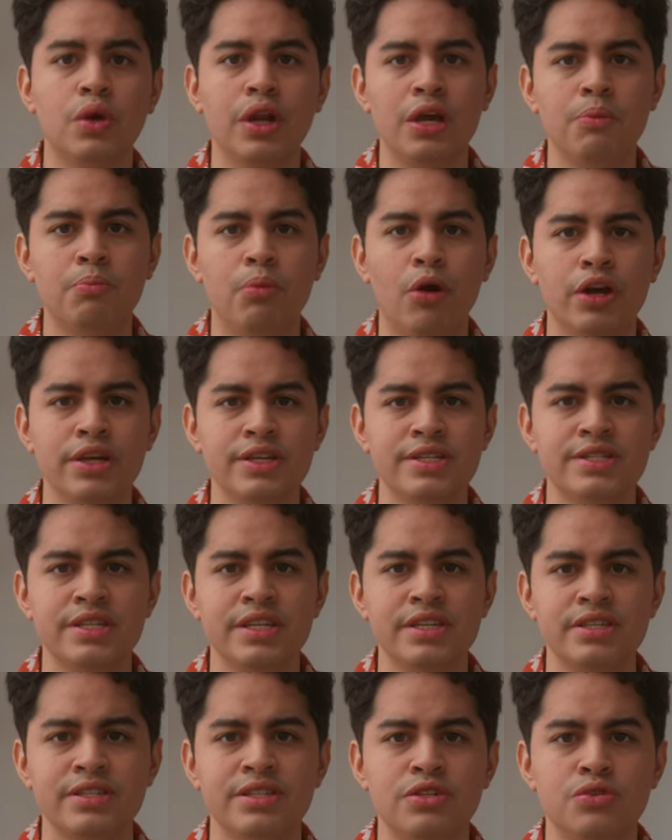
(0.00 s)
one I bought is
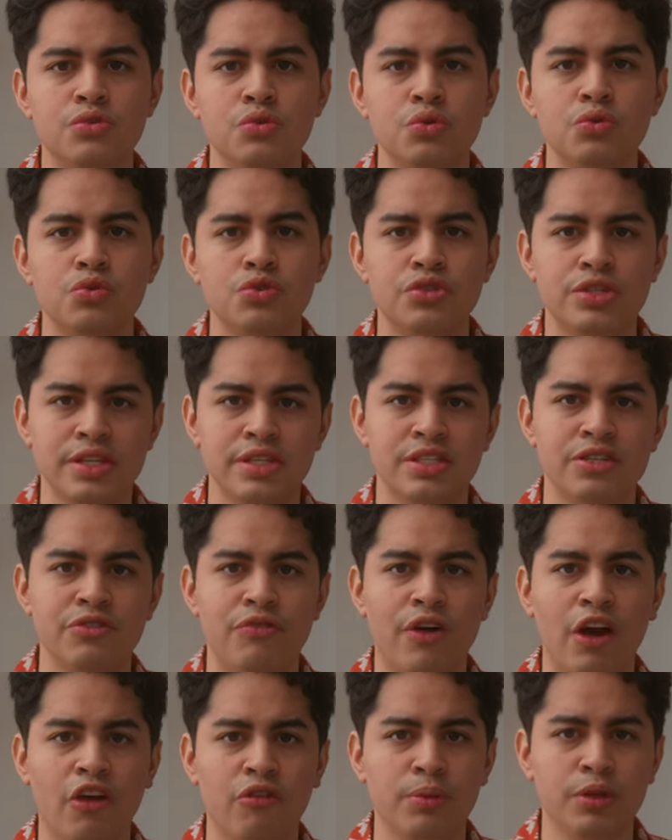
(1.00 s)
62 to
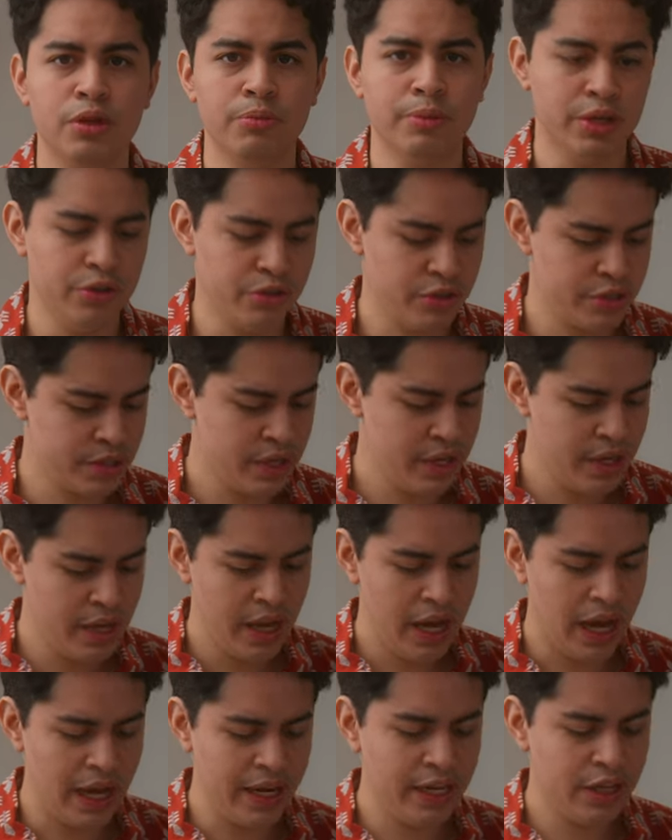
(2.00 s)
65 millimeters
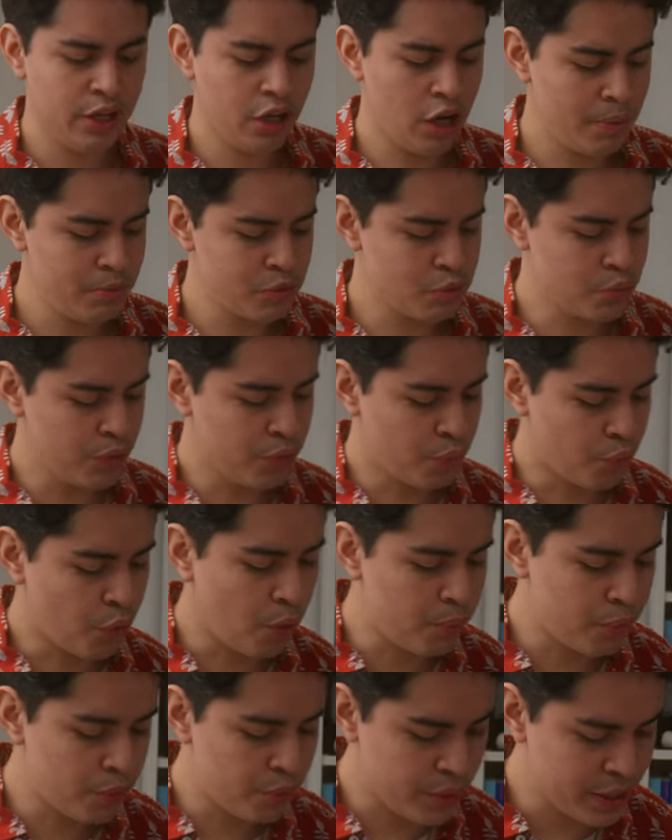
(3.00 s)
and it comes with
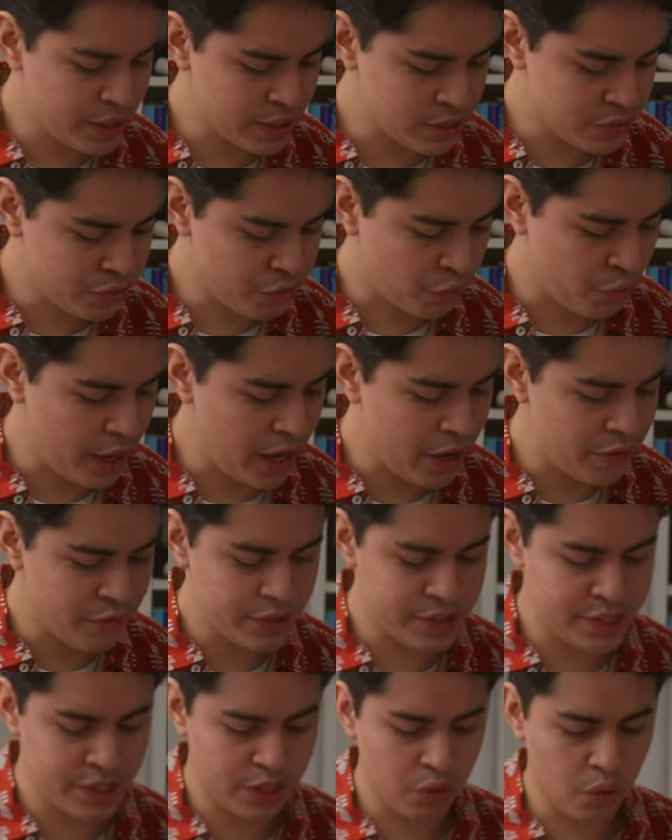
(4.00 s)
rubber rings for
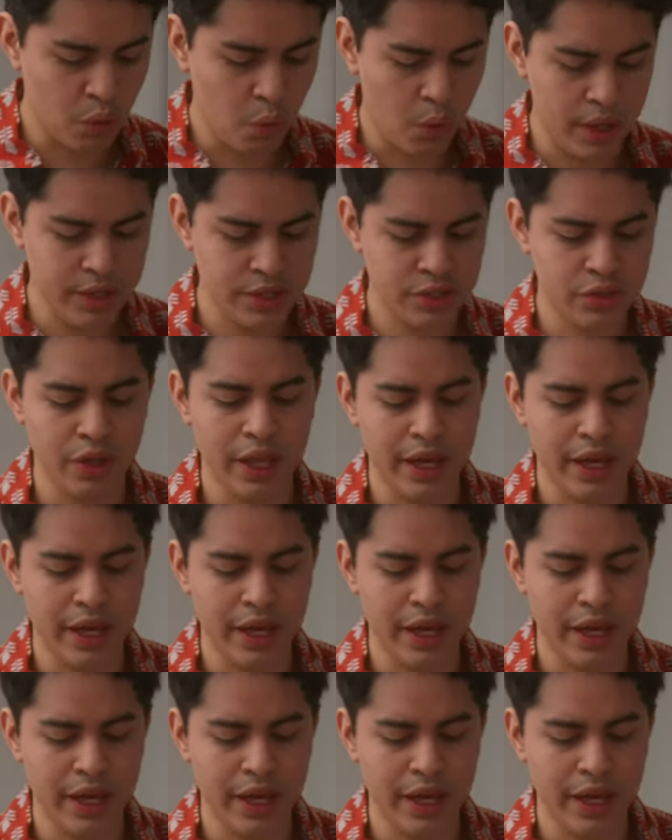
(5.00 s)
every single one. So